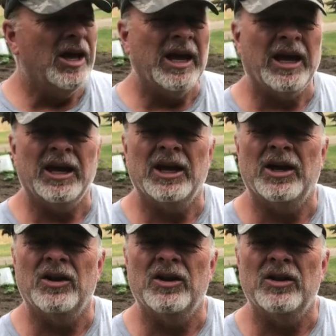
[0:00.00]

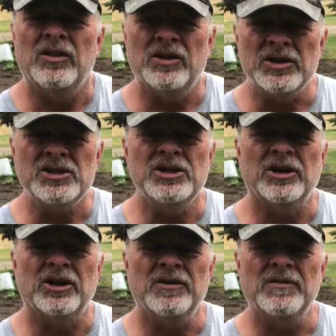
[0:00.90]
And this
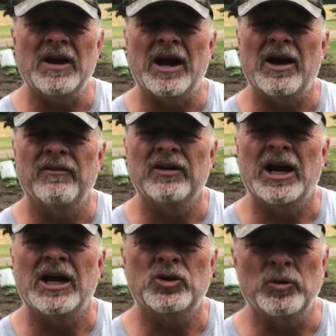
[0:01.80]
year, I've
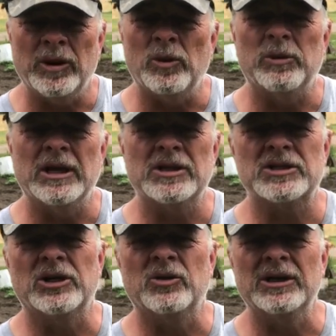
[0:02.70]
got tomato plants
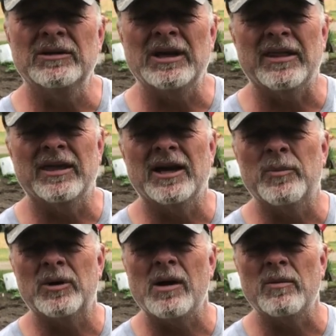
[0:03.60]
growing. I think I
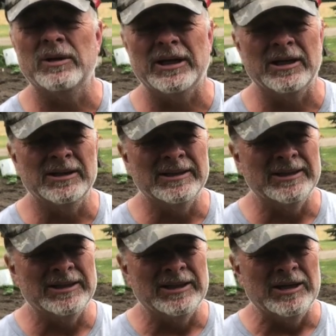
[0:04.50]
probably
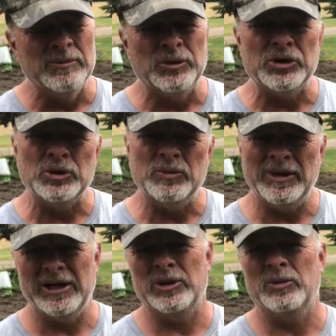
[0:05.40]
put too
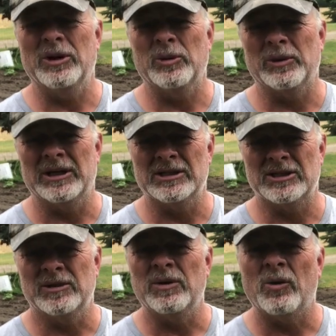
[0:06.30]
many tomato plants
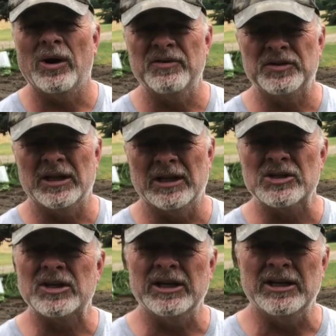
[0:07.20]
in. My wife said, let's
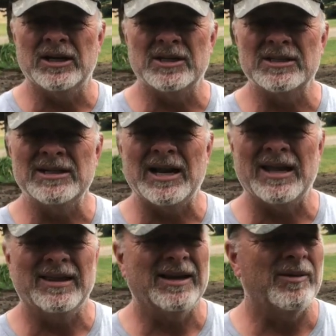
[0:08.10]
get a dozen, and I
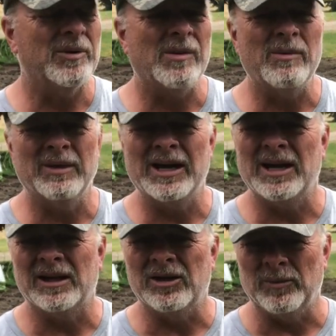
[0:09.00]
think I probably got
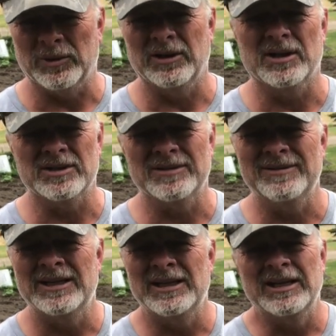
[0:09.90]
a couple dozen.
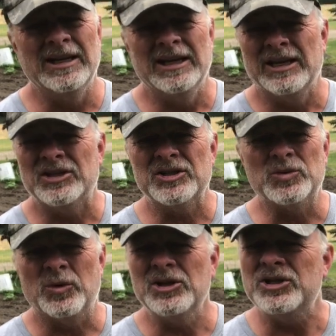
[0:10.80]
It's just
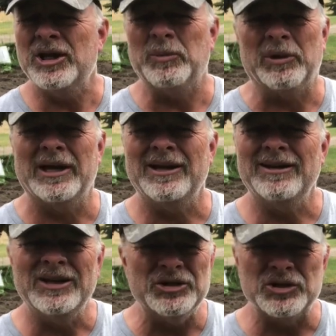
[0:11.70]
once you get
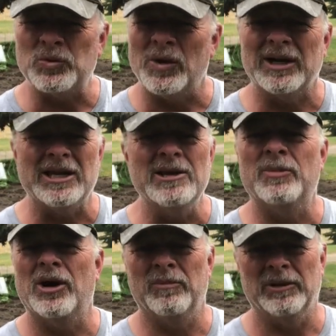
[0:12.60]
planting, you just want to keep
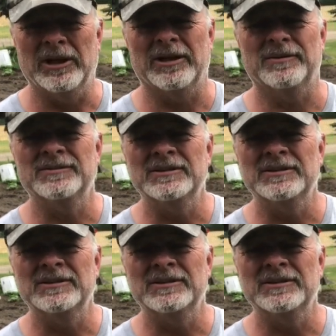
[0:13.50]
on planting.